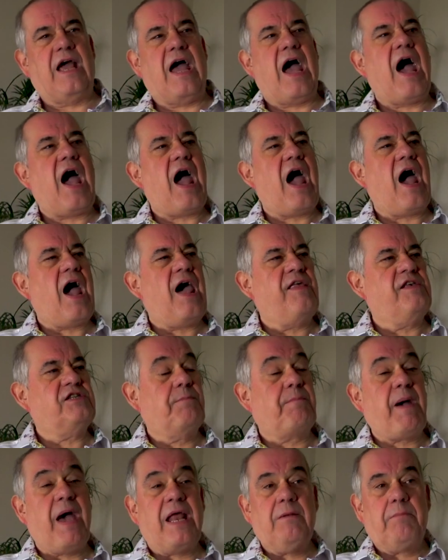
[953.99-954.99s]
and there's
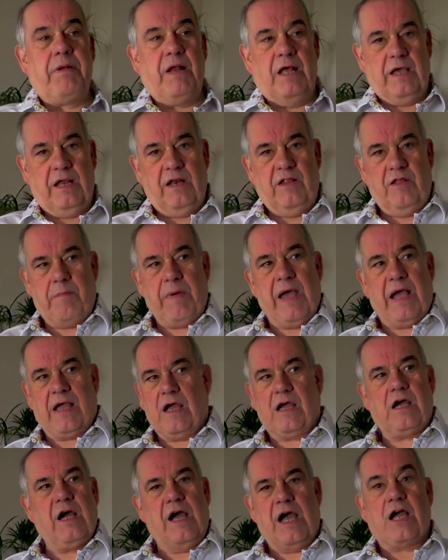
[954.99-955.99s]
a band playing in the back,
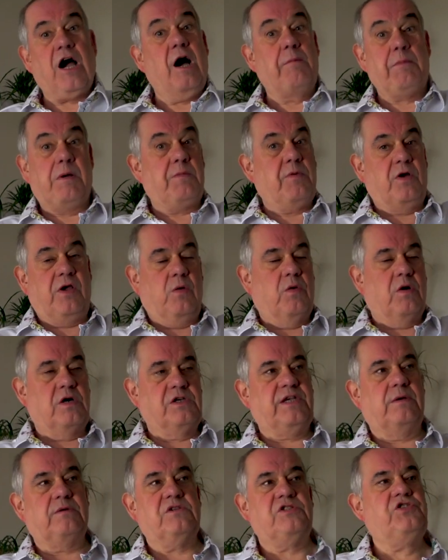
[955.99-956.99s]
I can't remember who it
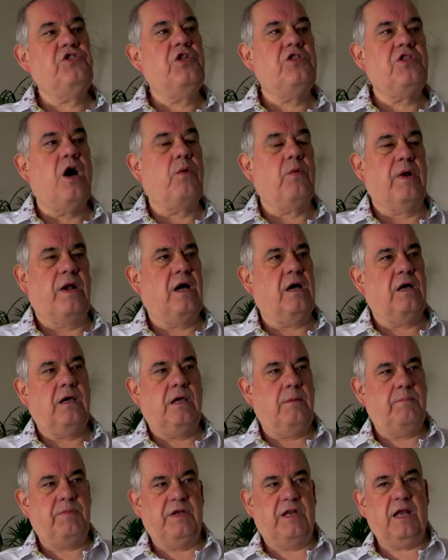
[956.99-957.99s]
was. It was no one
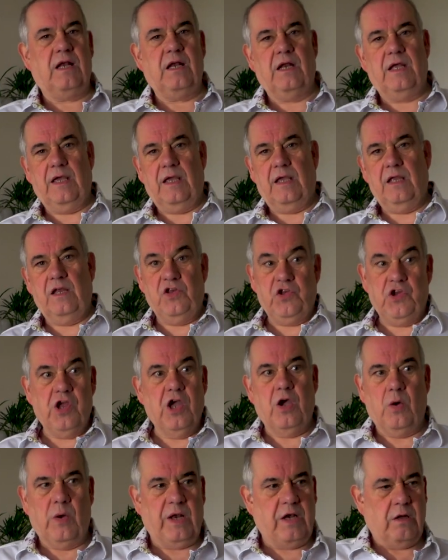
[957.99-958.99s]
I particularly
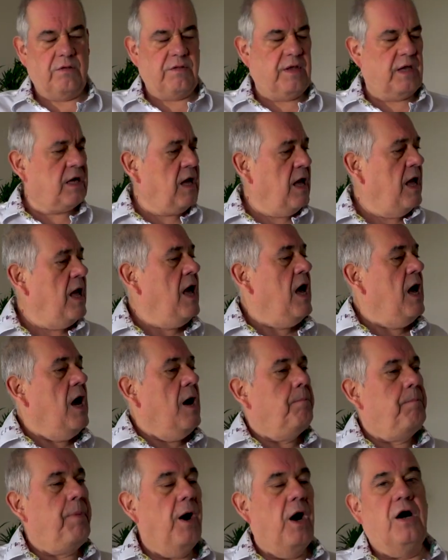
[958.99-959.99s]
knew, I don't think.
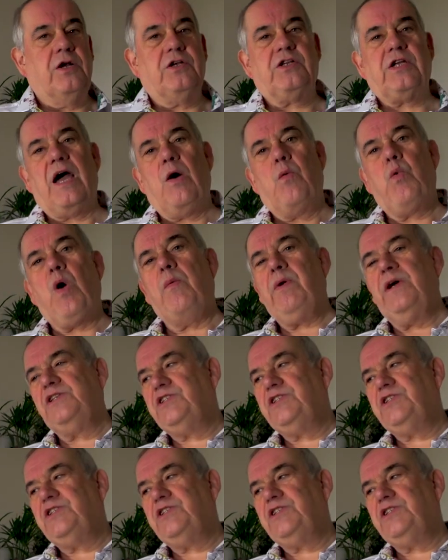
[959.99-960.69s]
But while we're